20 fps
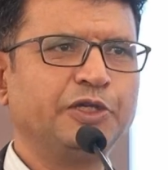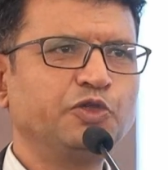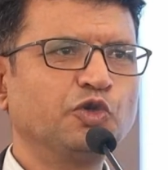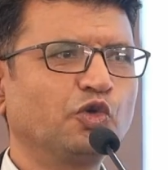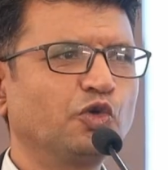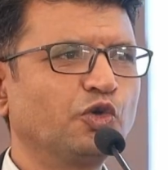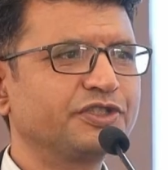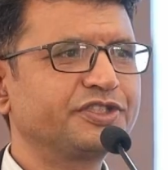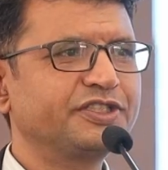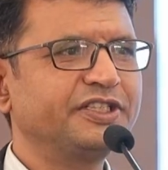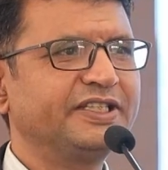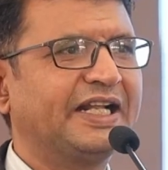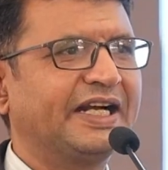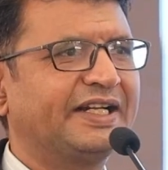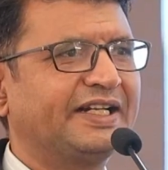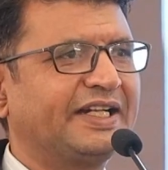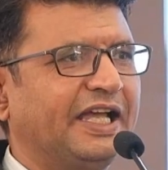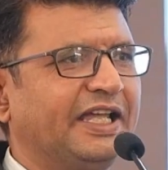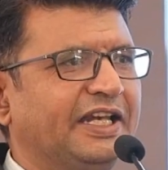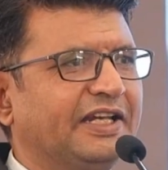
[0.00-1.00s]
you could see
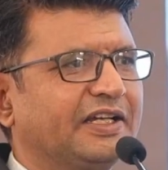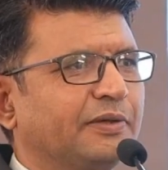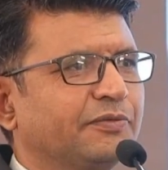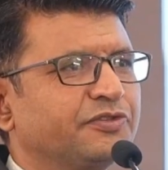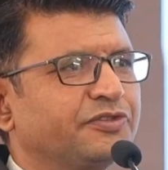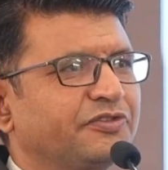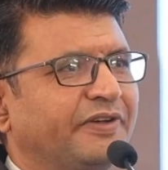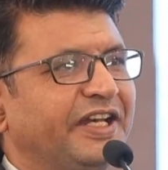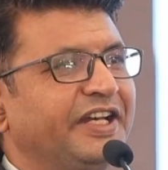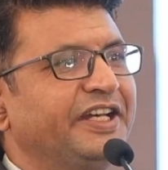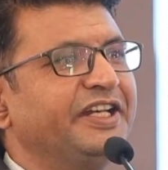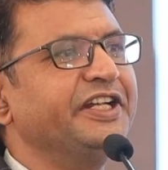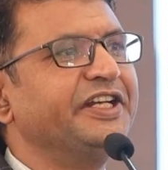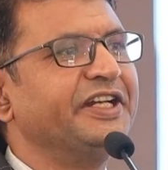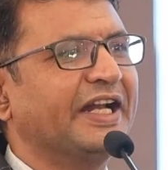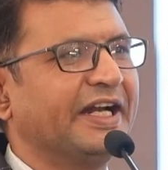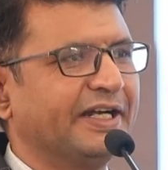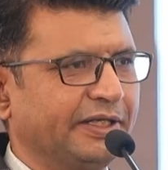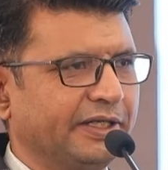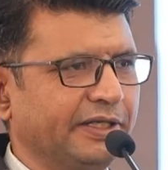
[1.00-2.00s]
that tile comes very
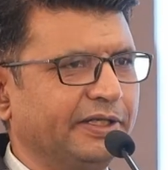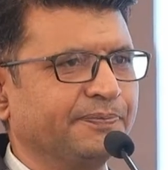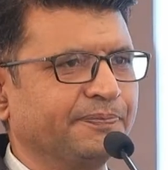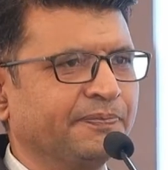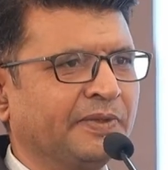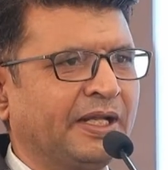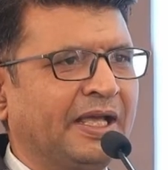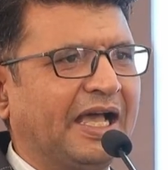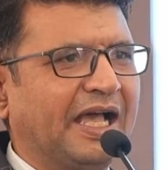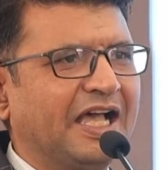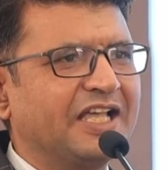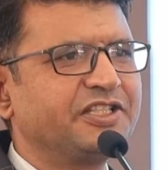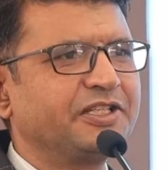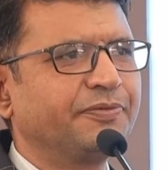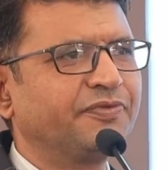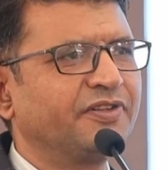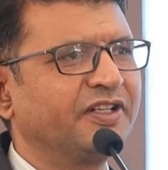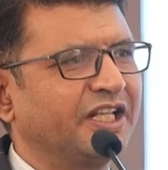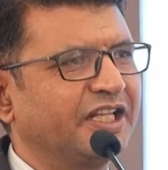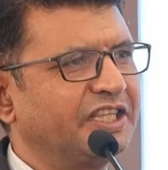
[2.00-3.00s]
neat and clean, as
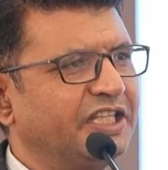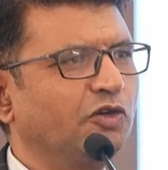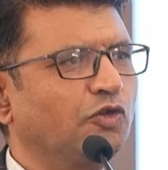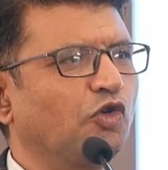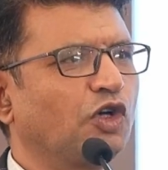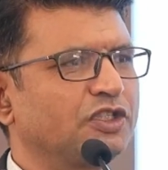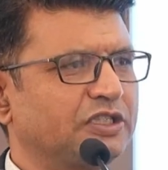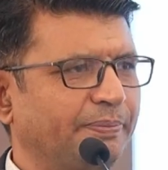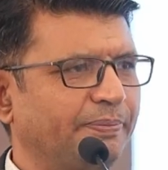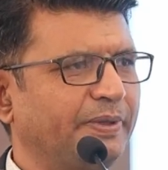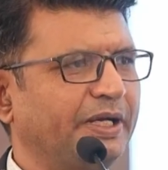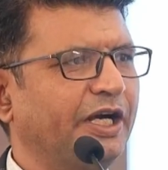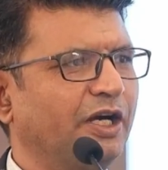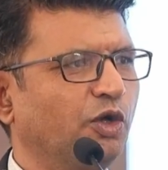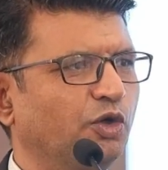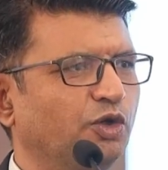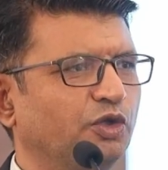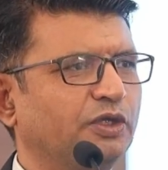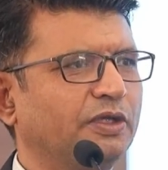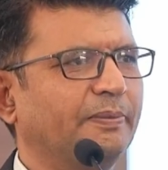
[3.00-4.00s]
if nothing was applied
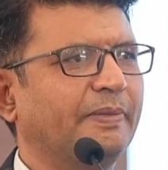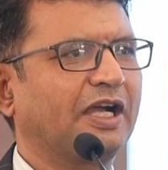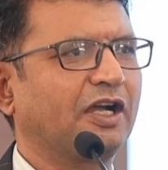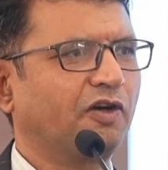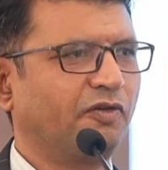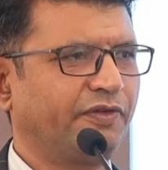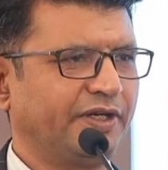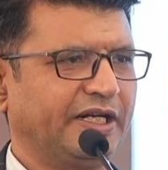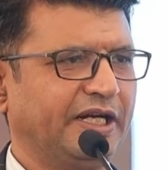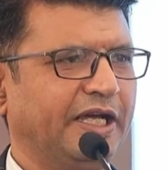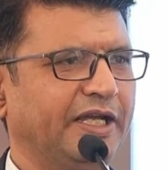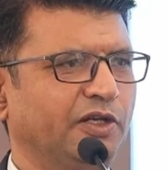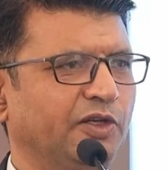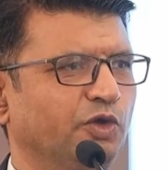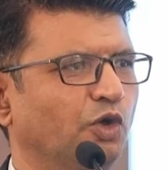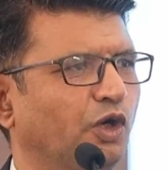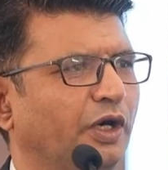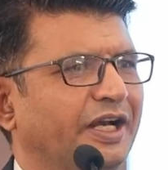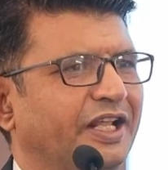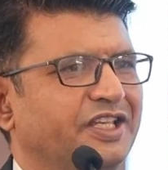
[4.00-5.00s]
onto the back of a tile,
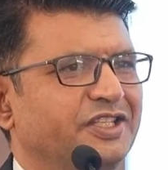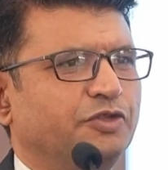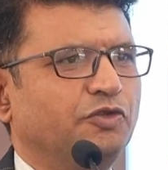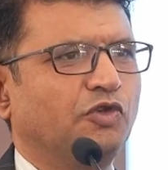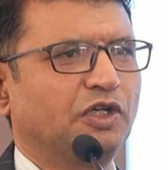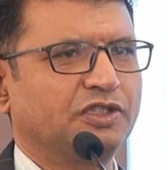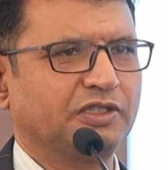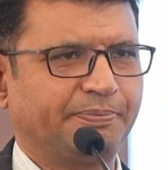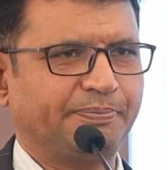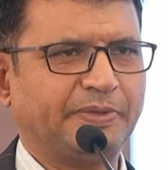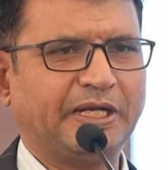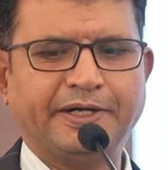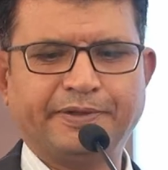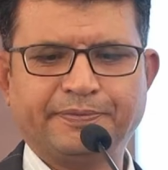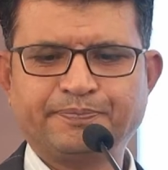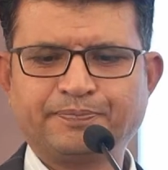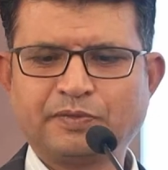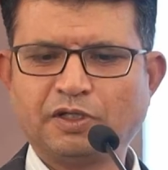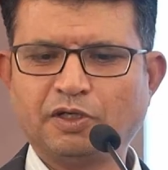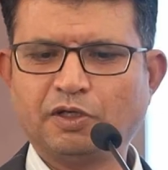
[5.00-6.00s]
no adhesive was applied.
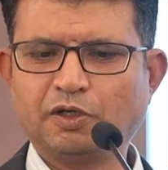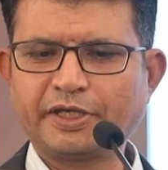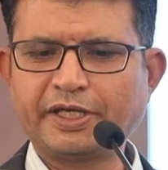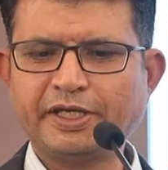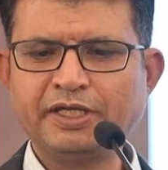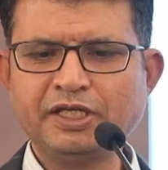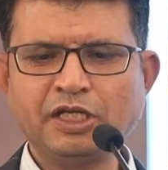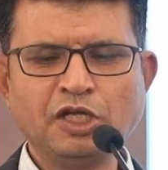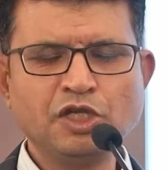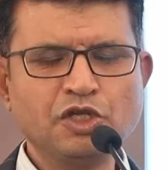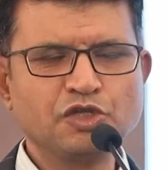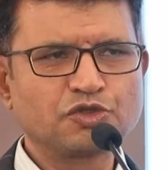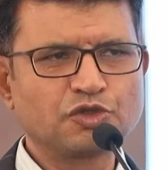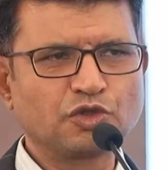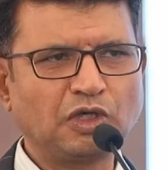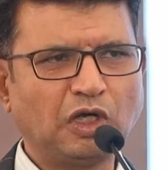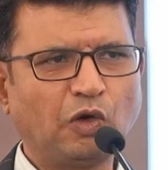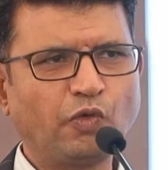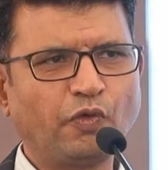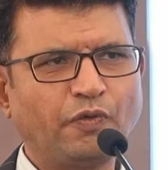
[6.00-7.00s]
Okay. So
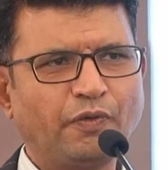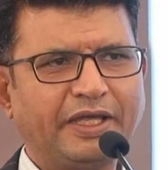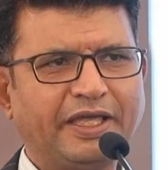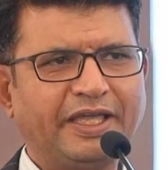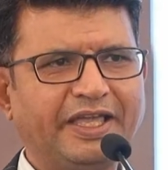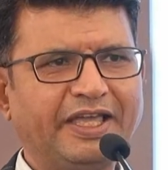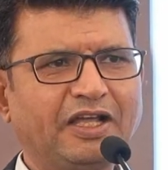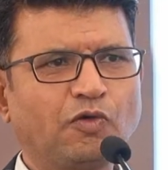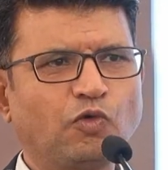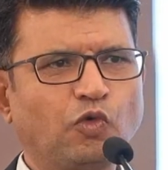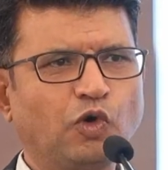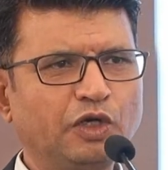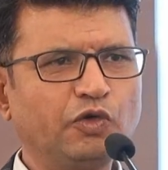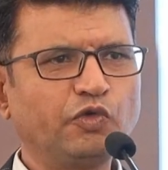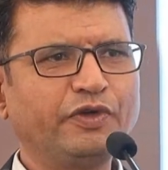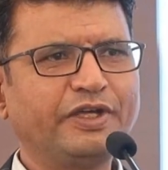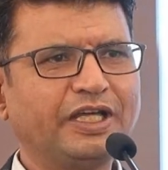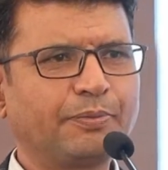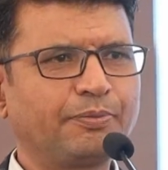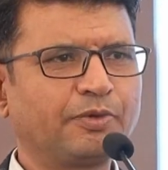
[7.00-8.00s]
now here what
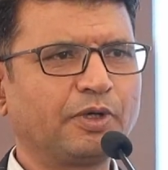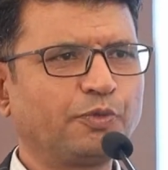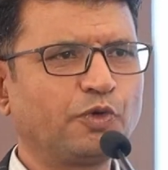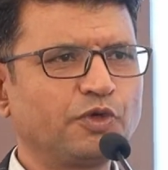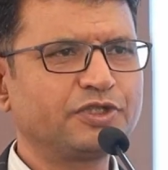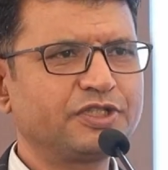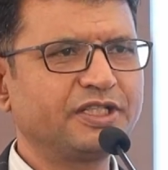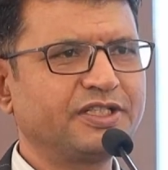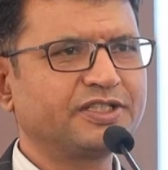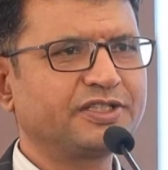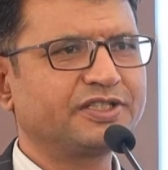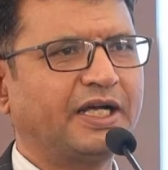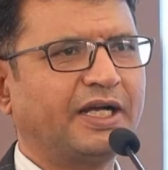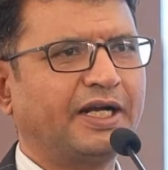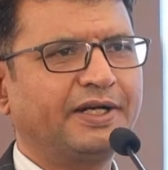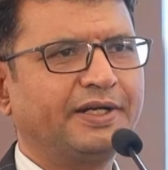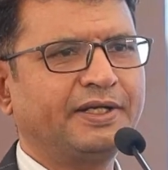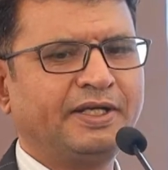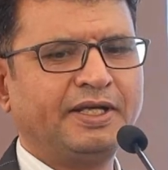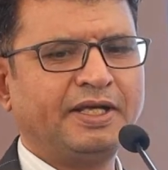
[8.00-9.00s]
we are proposing is
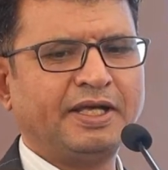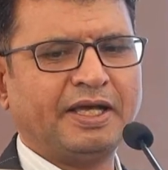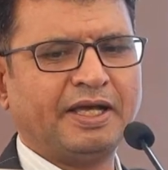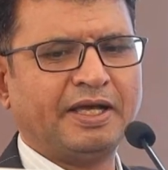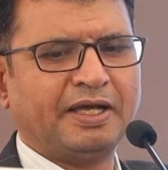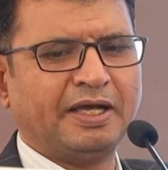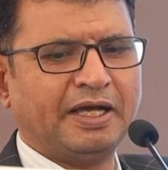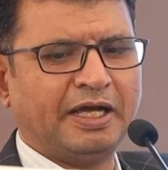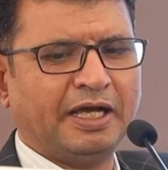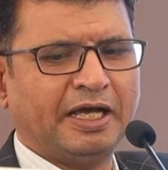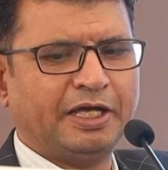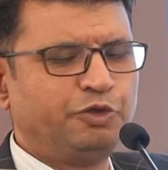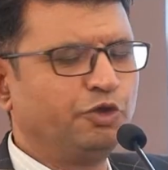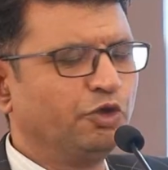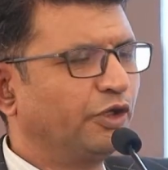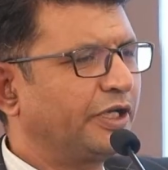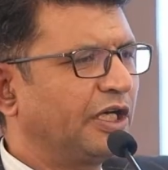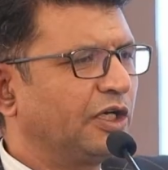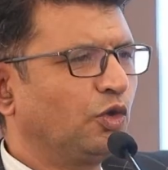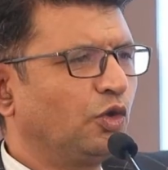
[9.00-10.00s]
that you
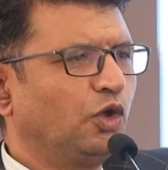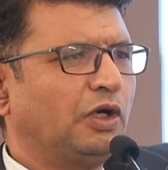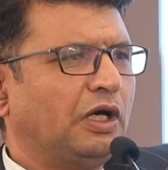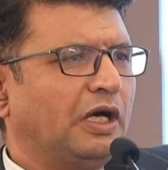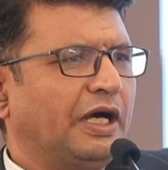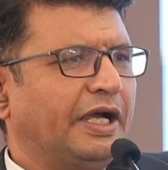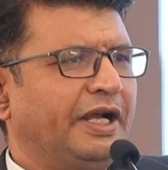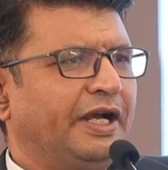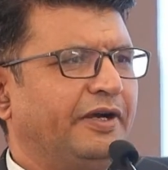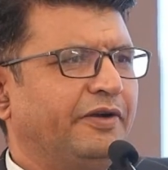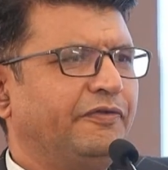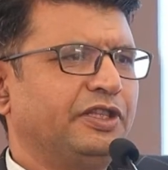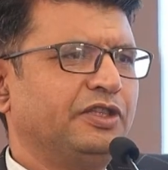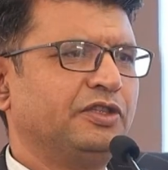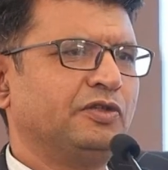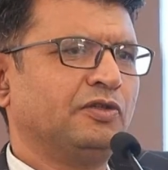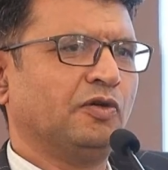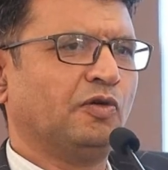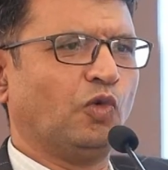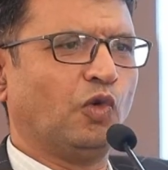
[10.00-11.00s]
can go ahead
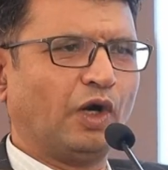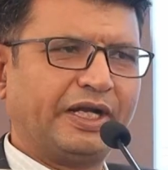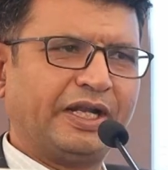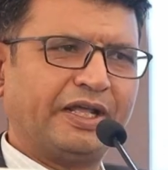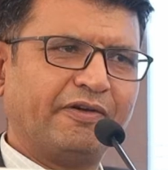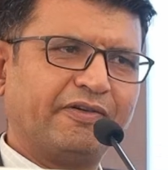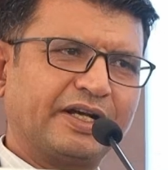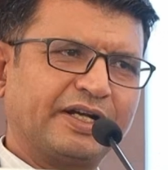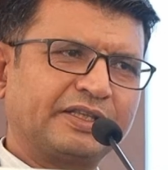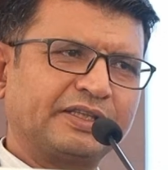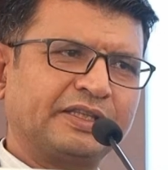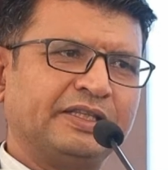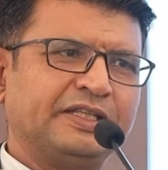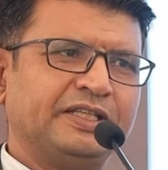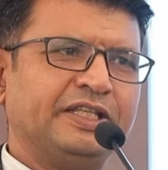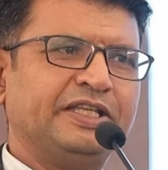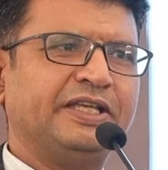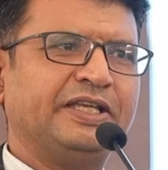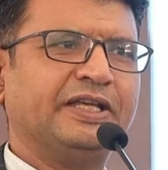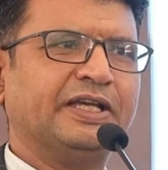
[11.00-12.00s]
with whatever
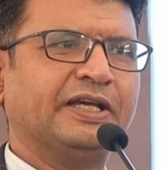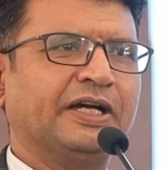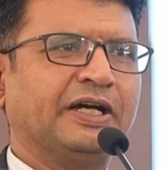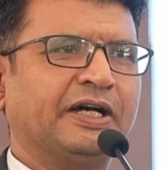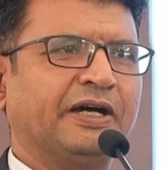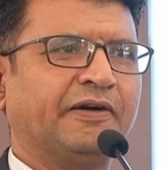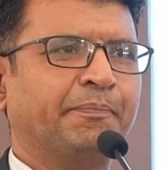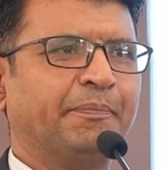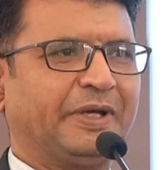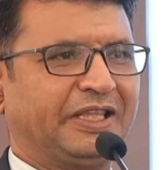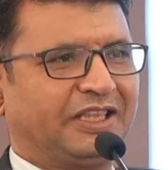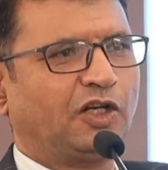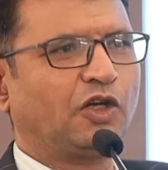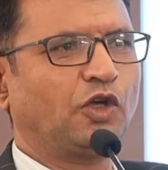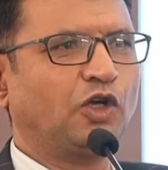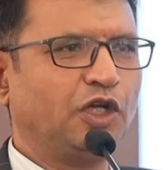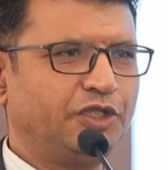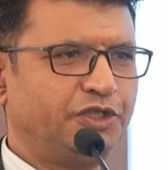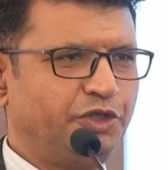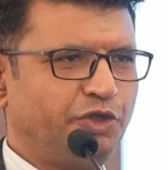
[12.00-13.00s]
the
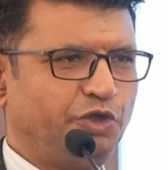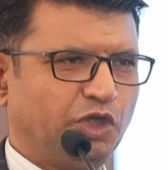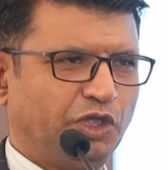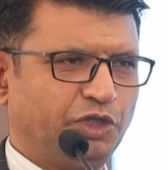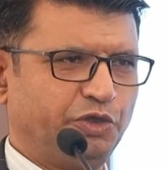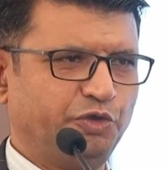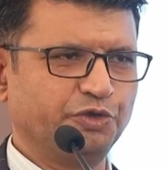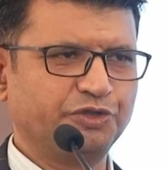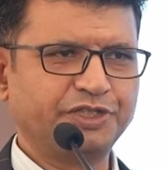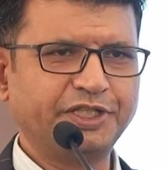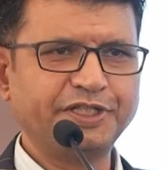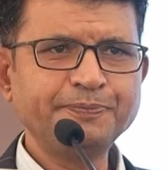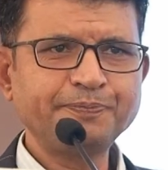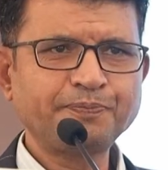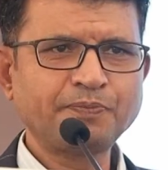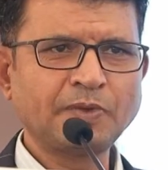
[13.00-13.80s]
methodology you are using.